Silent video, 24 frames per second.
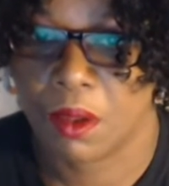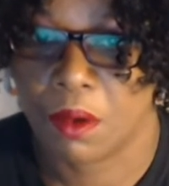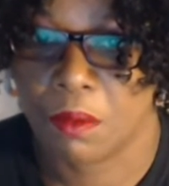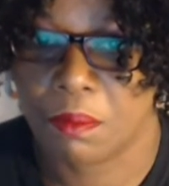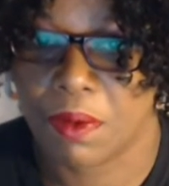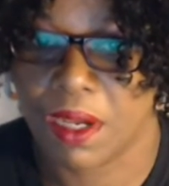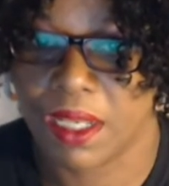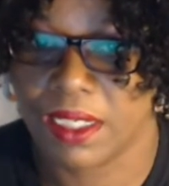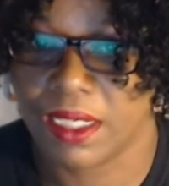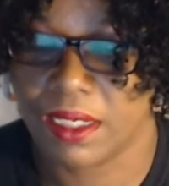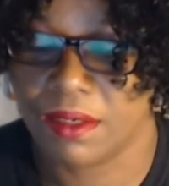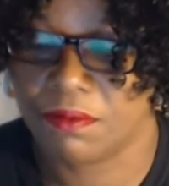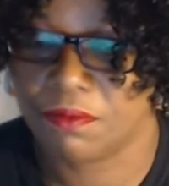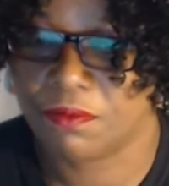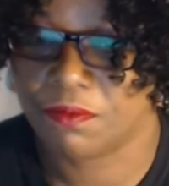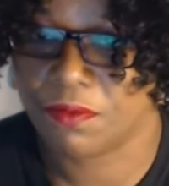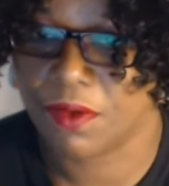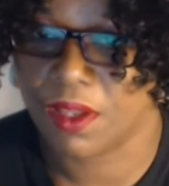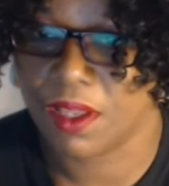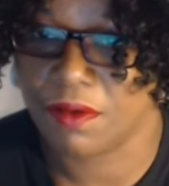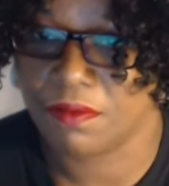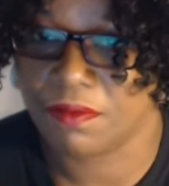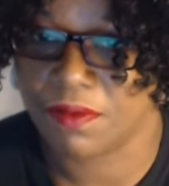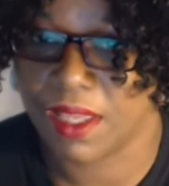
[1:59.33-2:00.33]
But in
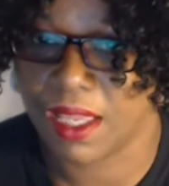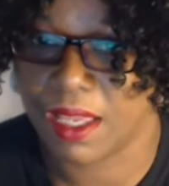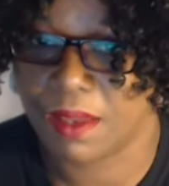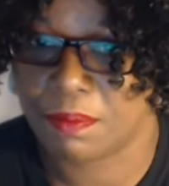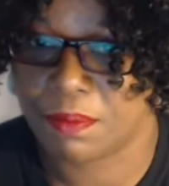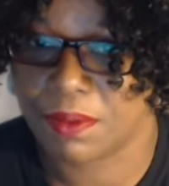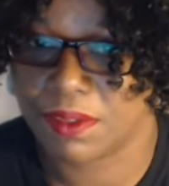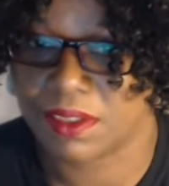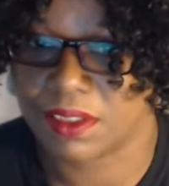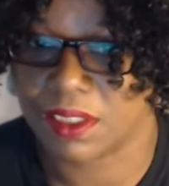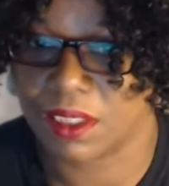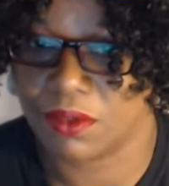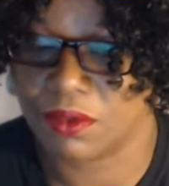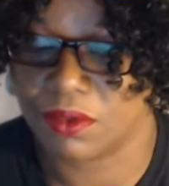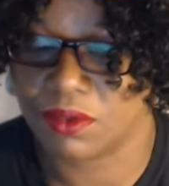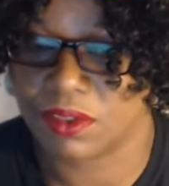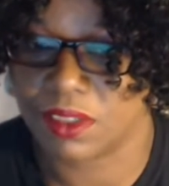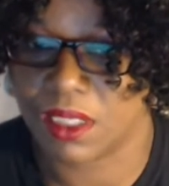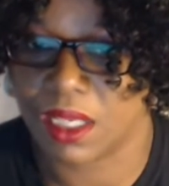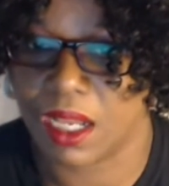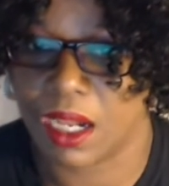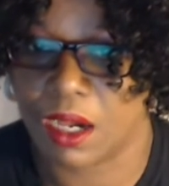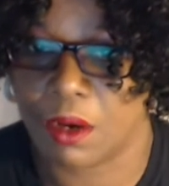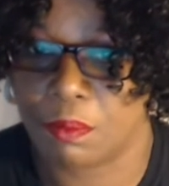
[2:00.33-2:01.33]
further
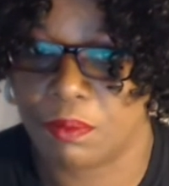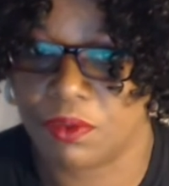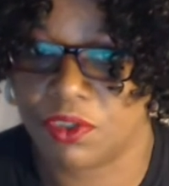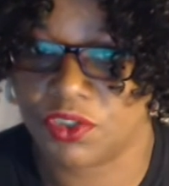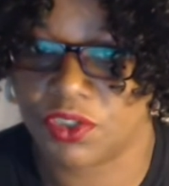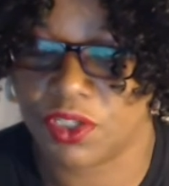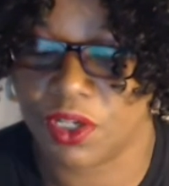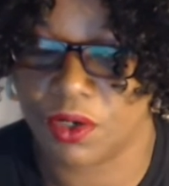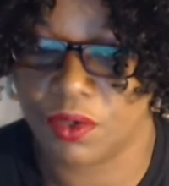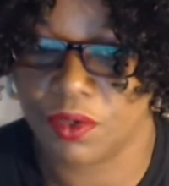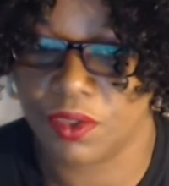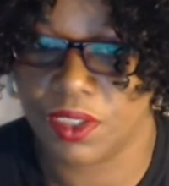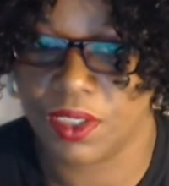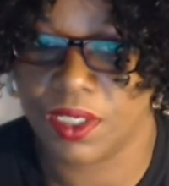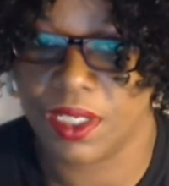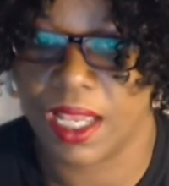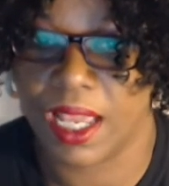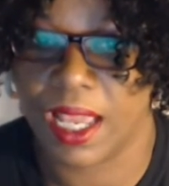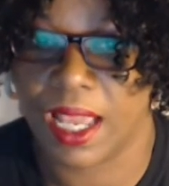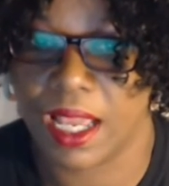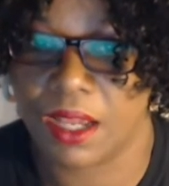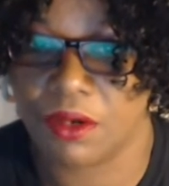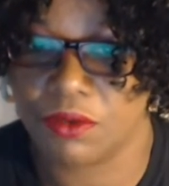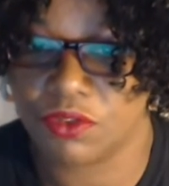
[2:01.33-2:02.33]
episodes, I'll be showing you
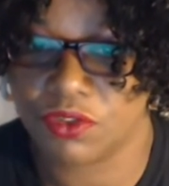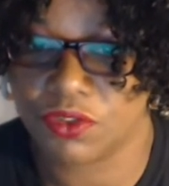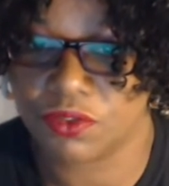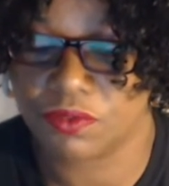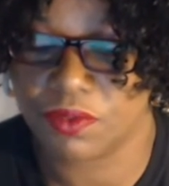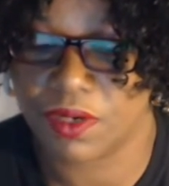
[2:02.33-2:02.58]
how to